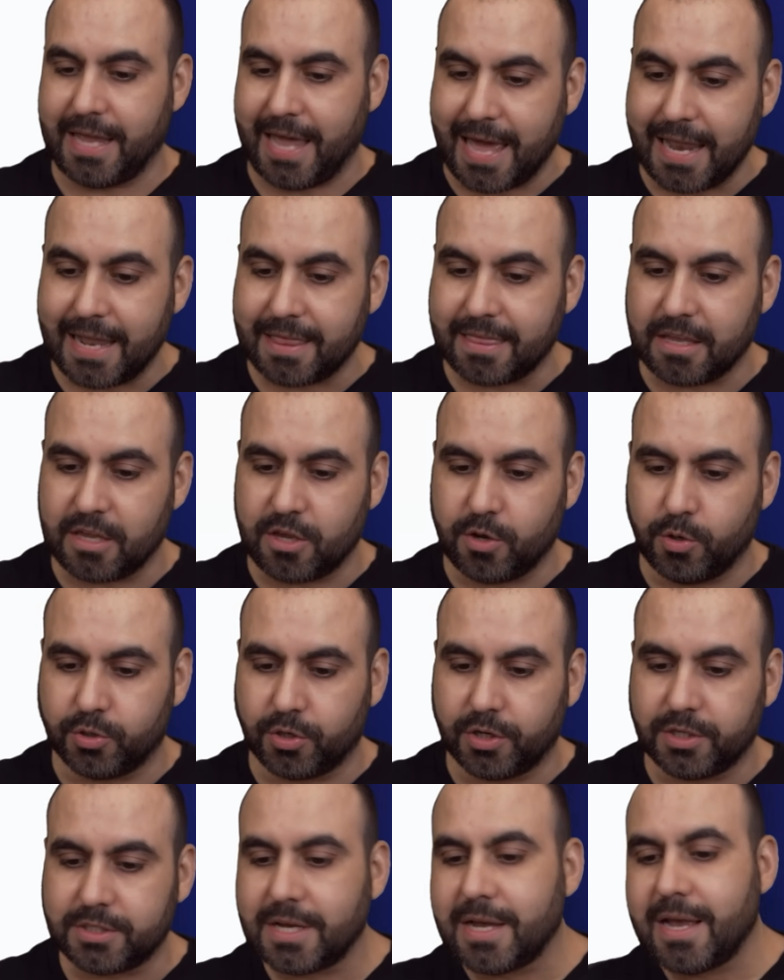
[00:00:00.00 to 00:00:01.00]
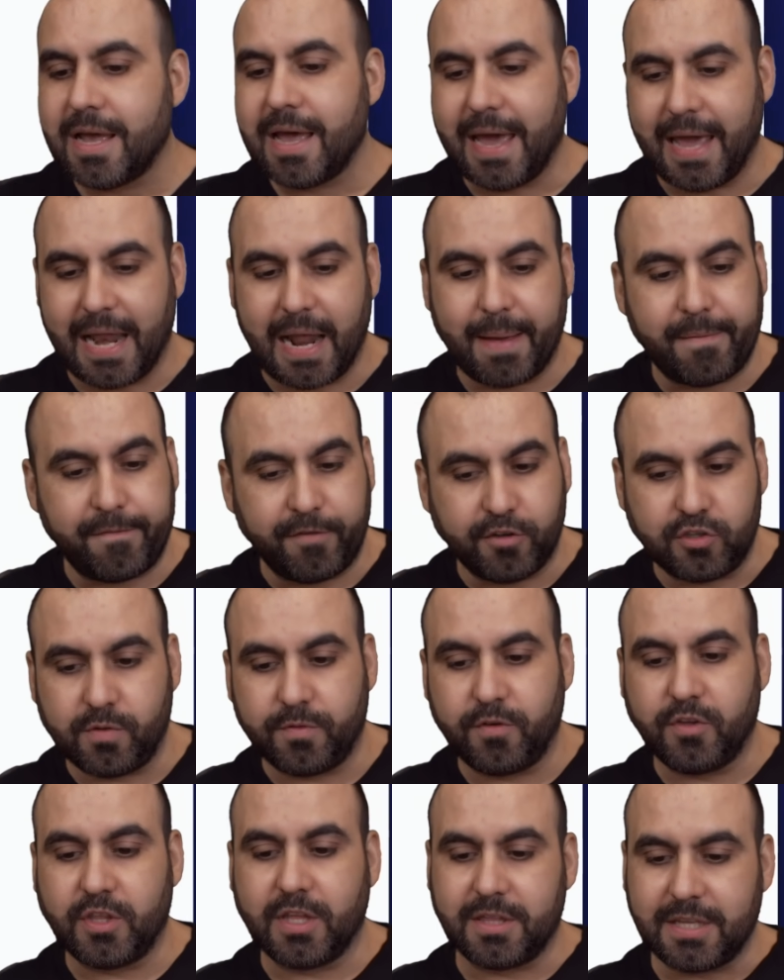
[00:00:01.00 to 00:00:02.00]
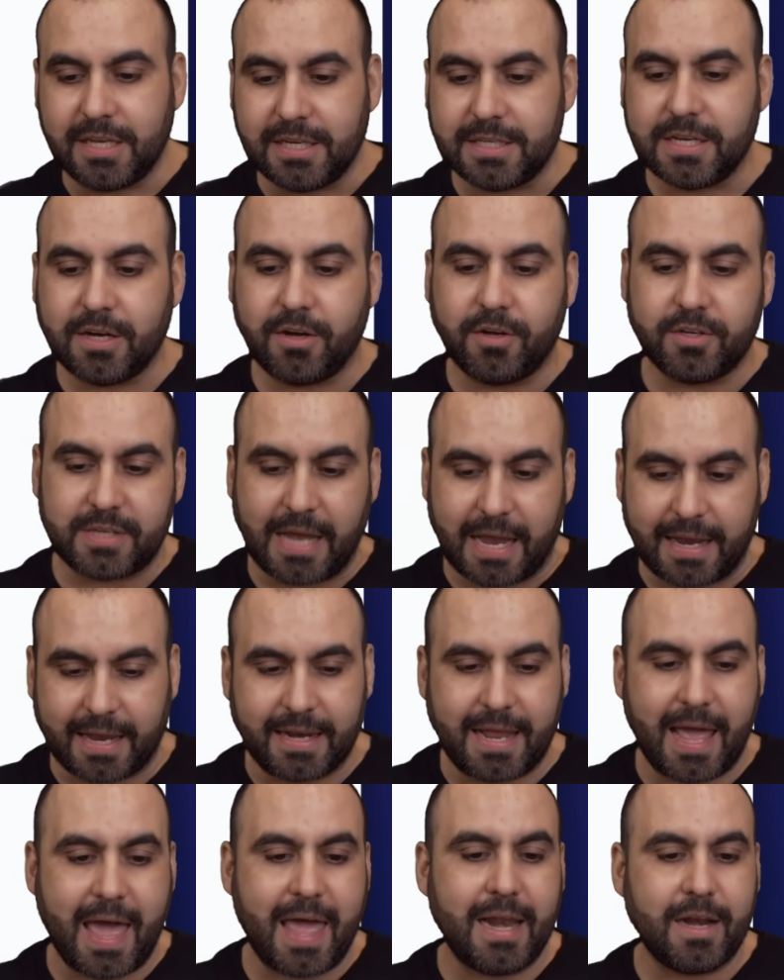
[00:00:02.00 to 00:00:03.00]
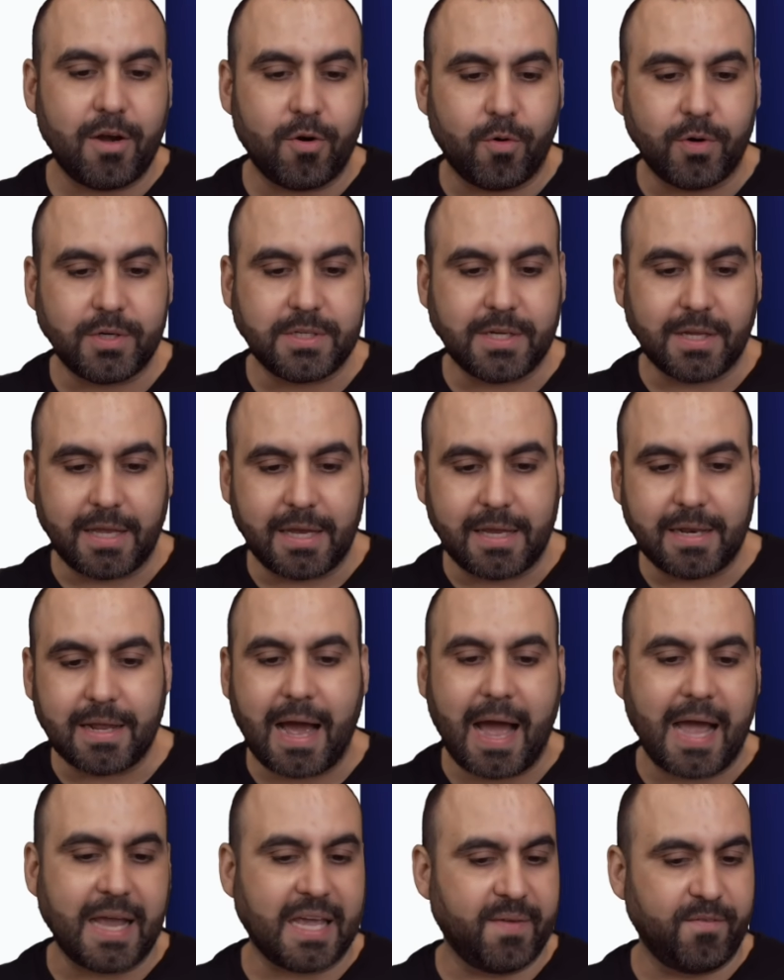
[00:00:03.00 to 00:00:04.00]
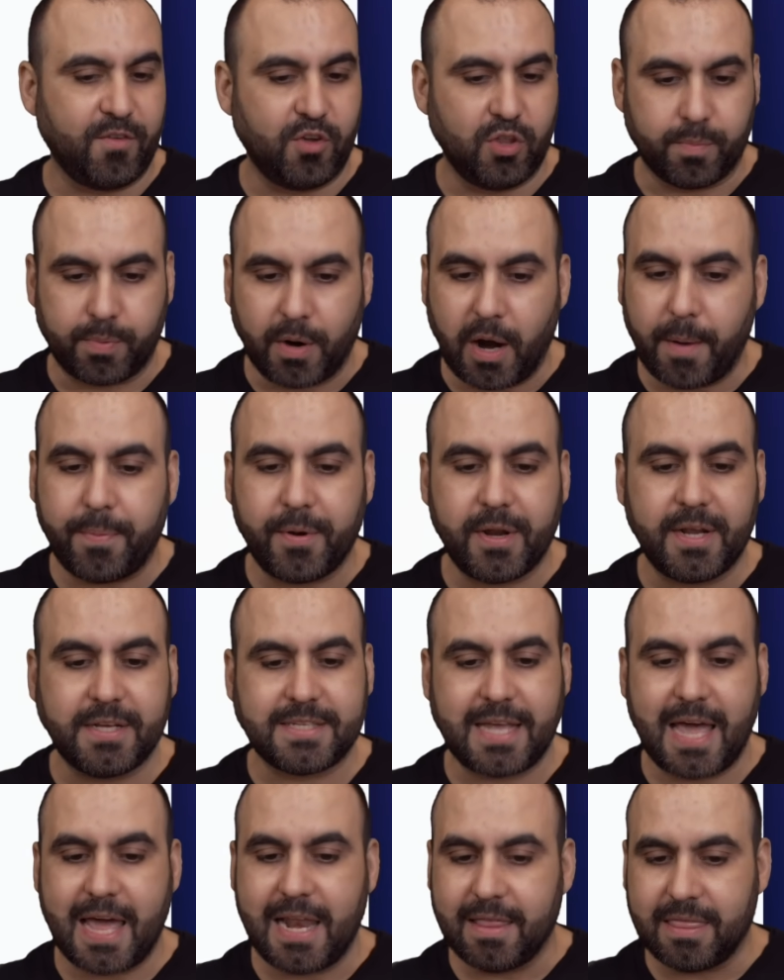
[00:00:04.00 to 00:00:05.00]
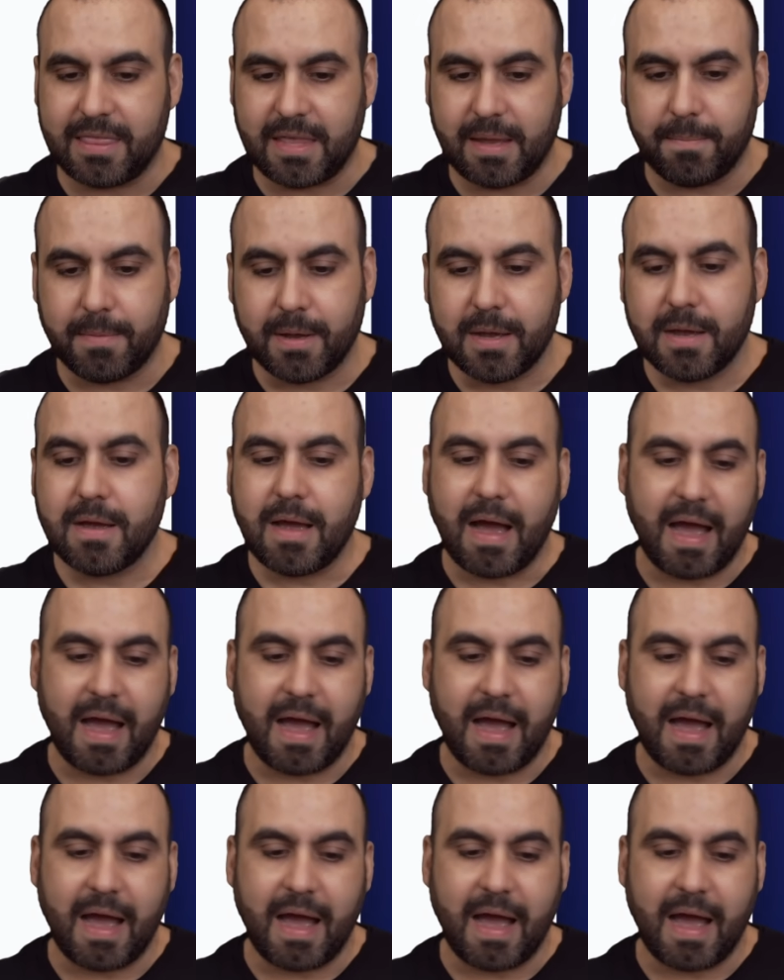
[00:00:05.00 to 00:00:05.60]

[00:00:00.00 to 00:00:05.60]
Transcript: edit the users, and I'm able to view the details. I can edit or delete. I can view the properties, edit them.